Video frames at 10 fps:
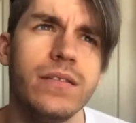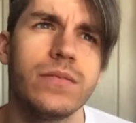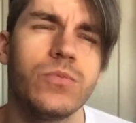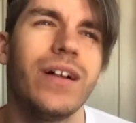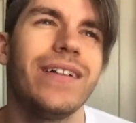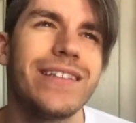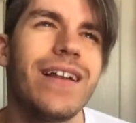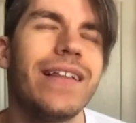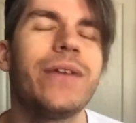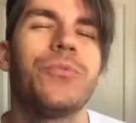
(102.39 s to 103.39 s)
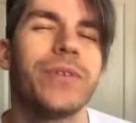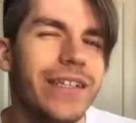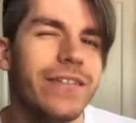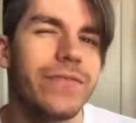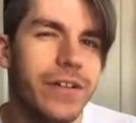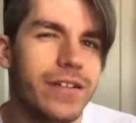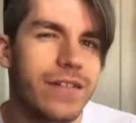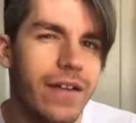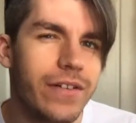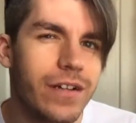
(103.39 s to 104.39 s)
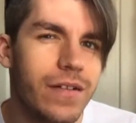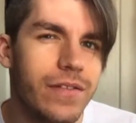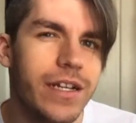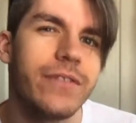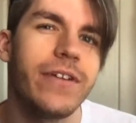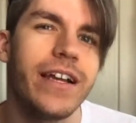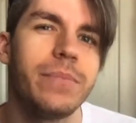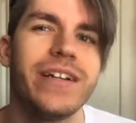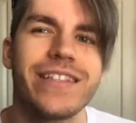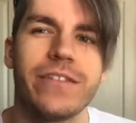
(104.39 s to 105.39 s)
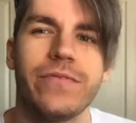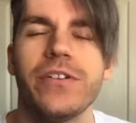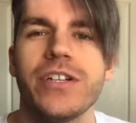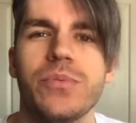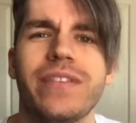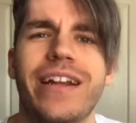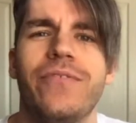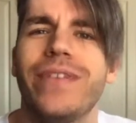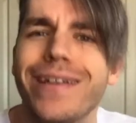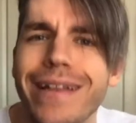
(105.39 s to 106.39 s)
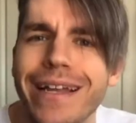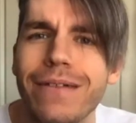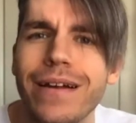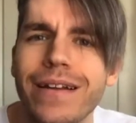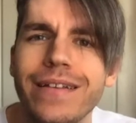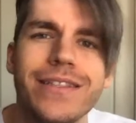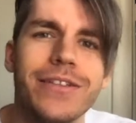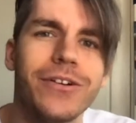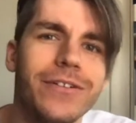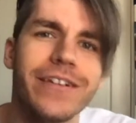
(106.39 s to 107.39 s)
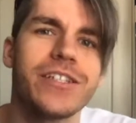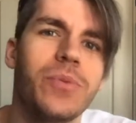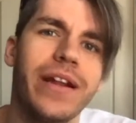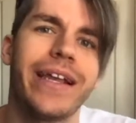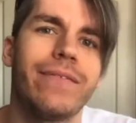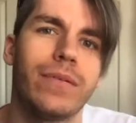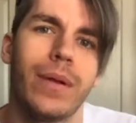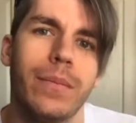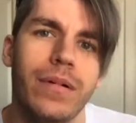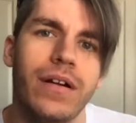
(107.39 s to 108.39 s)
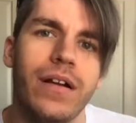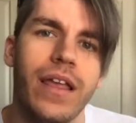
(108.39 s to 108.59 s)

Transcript: Well, it's not like really the first graphic novel that I've read, but it's the first one that I feel like I read. It's the earliest one I can remember.